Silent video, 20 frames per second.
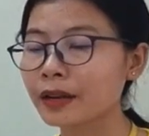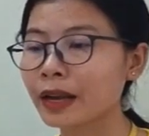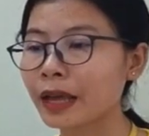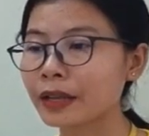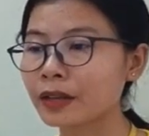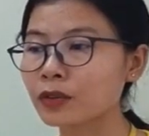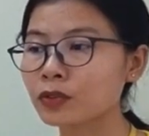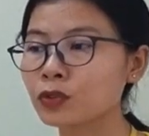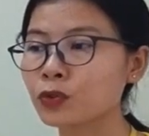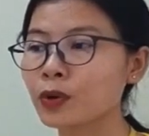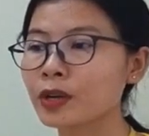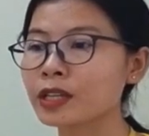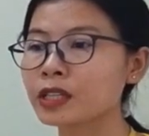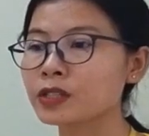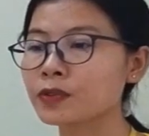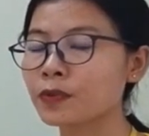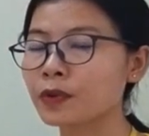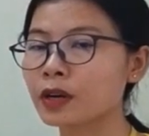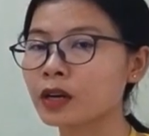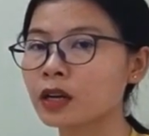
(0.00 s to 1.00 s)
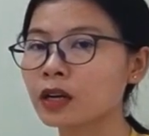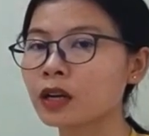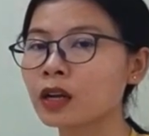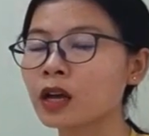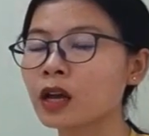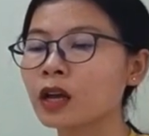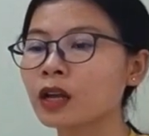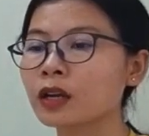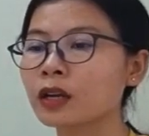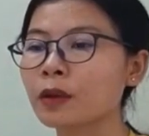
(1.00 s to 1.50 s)
Like you transfer
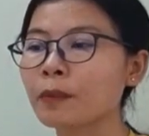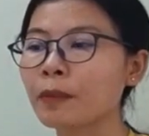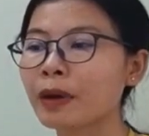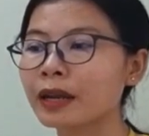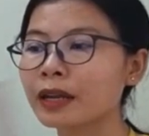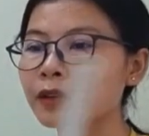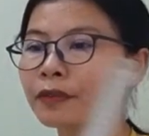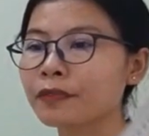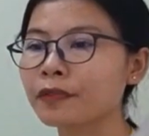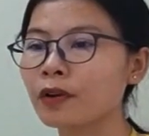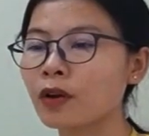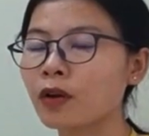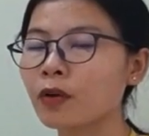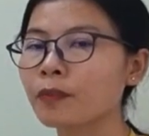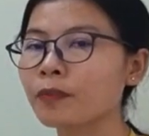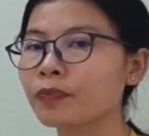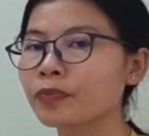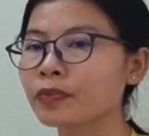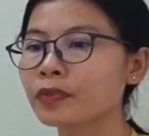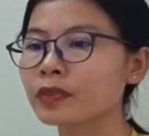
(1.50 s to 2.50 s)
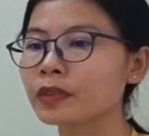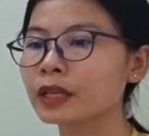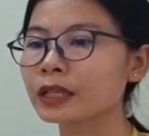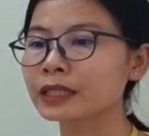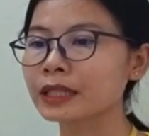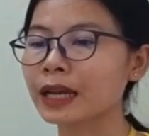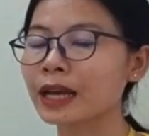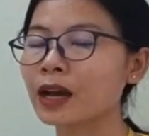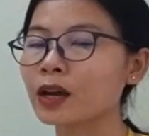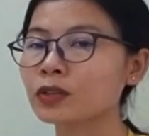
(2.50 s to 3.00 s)
the money from
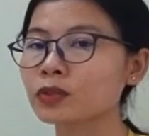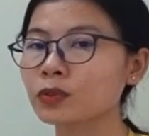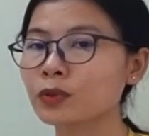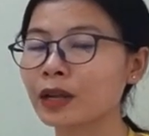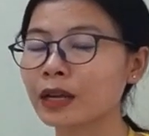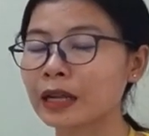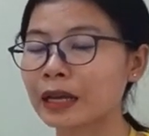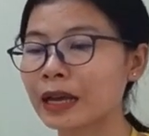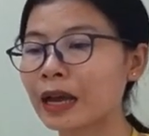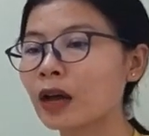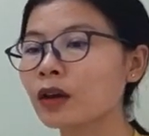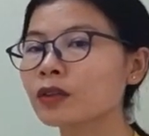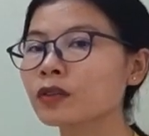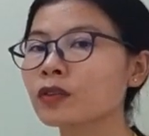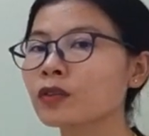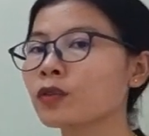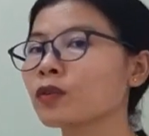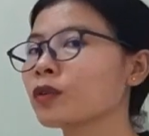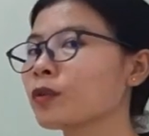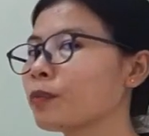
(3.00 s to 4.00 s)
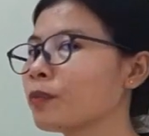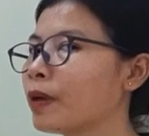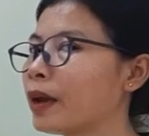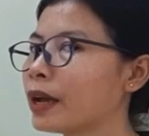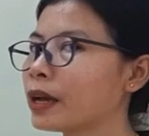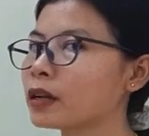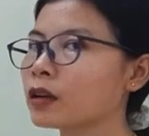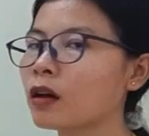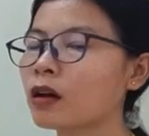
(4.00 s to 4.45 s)
this account to another account through the bank,